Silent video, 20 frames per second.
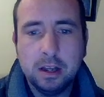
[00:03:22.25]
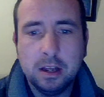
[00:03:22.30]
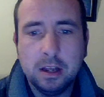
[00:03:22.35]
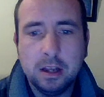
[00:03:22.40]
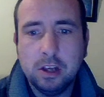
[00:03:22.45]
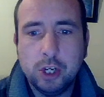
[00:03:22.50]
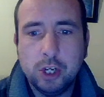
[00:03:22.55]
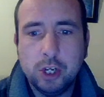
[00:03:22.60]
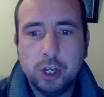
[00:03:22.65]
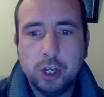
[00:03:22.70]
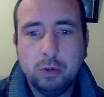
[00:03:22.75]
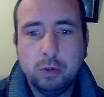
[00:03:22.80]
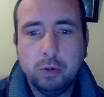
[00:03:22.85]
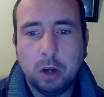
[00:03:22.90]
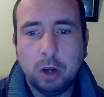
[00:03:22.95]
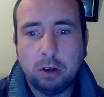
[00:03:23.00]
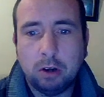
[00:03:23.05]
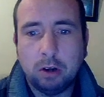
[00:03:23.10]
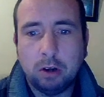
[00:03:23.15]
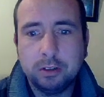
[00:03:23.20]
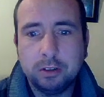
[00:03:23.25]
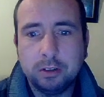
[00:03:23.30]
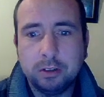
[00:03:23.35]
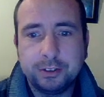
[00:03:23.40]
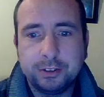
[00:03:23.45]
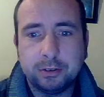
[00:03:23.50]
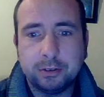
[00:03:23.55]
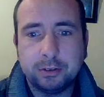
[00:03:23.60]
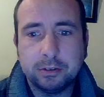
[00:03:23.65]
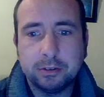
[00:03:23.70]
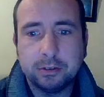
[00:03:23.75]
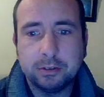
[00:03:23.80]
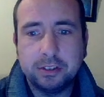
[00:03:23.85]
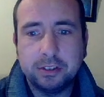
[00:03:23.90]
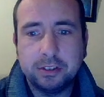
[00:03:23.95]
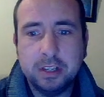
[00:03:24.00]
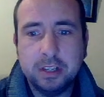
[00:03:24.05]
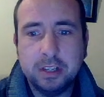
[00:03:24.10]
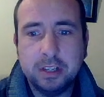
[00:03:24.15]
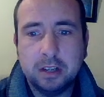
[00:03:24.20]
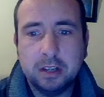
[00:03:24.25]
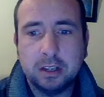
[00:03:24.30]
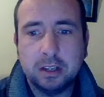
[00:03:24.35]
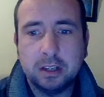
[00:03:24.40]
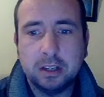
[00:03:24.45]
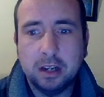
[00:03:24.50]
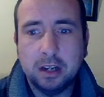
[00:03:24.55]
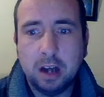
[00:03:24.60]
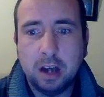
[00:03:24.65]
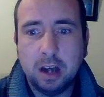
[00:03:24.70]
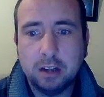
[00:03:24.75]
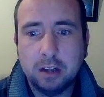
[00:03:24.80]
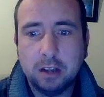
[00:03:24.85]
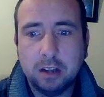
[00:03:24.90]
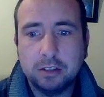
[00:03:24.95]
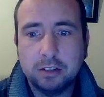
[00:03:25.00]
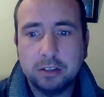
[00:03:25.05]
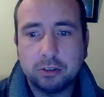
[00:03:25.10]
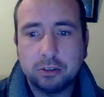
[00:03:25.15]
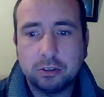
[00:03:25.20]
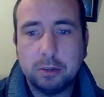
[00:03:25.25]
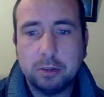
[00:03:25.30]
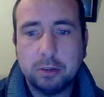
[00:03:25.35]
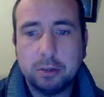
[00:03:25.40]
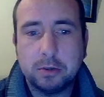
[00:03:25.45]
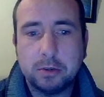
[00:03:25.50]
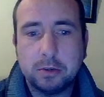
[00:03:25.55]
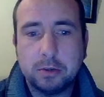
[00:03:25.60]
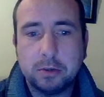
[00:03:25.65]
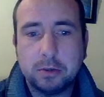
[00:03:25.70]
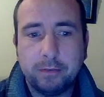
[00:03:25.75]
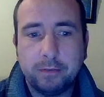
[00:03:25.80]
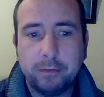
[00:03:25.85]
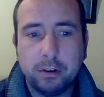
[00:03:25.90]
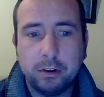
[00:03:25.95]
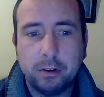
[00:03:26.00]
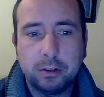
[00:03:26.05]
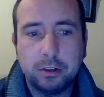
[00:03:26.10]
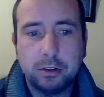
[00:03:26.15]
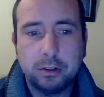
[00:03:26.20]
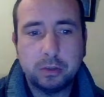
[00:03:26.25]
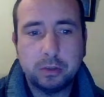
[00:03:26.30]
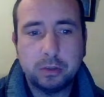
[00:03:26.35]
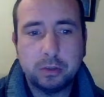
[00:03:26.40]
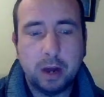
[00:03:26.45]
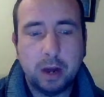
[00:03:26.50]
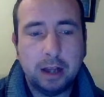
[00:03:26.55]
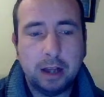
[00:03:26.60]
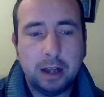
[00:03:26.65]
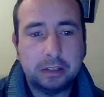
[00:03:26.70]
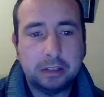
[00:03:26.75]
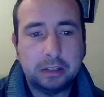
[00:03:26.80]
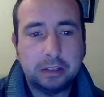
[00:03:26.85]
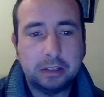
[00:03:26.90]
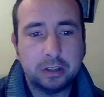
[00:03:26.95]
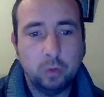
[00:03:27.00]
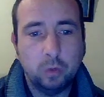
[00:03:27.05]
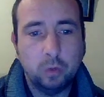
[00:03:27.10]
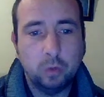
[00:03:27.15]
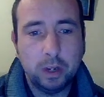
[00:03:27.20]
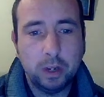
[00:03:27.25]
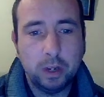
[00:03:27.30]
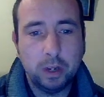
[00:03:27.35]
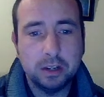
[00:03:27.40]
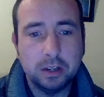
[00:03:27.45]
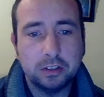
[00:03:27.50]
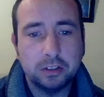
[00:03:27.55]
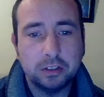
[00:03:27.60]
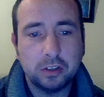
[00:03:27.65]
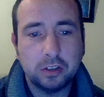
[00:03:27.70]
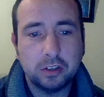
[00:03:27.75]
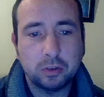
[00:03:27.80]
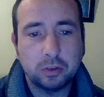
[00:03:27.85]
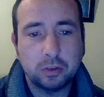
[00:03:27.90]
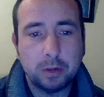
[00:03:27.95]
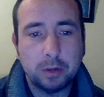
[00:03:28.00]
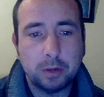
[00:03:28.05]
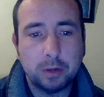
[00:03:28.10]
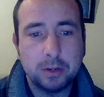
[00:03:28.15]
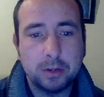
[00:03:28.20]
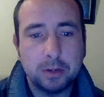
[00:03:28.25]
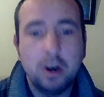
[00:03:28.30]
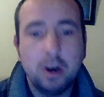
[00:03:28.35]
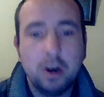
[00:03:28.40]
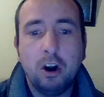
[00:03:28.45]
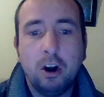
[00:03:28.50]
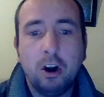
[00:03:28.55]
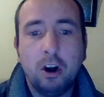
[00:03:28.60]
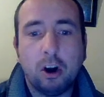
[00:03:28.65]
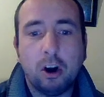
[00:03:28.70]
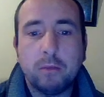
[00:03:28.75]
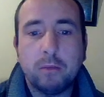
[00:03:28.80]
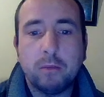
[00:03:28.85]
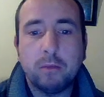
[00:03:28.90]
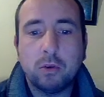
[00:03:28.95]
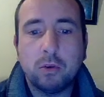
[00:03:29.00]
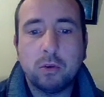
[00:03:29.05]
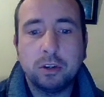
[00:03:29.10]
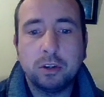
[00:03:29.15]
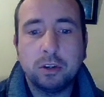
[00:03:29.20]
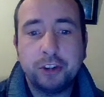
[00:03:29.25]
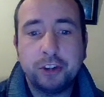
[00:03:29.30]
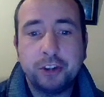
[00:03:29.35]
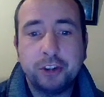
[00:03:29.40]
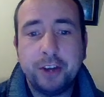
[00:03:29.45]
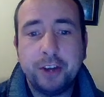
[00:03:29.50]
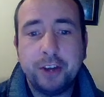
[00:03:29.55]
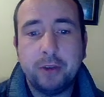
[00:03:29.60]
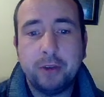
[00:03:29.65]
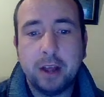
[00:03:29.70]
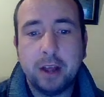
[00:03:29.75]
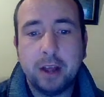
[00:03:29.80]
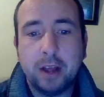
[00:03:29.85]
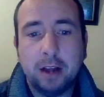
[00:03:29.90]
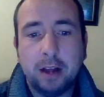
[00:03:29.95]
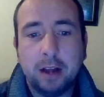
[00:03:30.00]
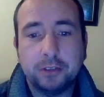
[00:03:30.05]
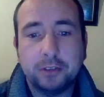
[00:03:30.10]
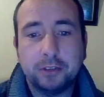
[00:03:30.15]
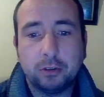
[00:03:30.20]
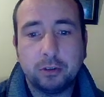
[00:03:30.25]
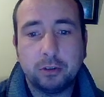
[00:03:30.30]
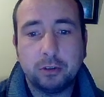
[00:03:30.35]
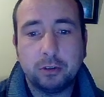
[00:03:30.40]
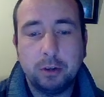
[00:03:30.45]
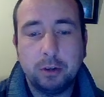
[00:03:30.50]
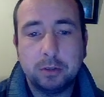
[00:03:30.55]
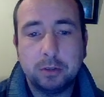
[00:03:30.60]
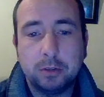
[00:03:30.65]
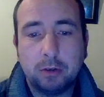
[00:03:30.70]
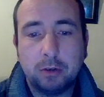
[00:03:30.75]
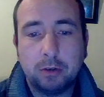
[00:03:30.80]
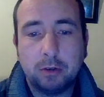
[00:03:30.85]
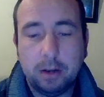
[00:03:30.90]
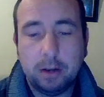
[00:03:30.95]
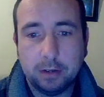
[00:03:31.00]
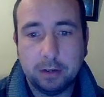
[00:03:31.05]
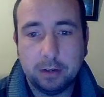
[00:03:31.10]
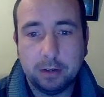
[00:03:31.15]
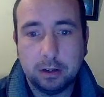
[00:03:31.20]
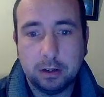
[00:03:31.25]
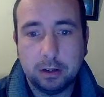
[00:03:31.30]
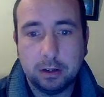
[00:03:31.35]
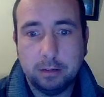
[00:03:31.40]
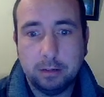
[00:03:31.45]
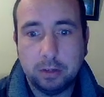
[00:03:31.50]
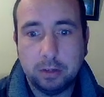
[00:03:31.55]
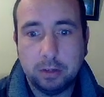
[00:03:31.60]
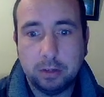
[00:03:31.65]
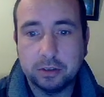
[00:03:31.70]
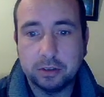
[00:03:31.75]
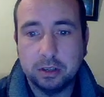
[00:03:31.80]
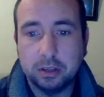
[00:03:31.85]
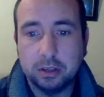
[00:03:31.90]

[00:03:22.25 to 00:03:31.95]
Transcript: You will also see the locking script referred to as a witness script, or more generally as a cryptographic puzzle.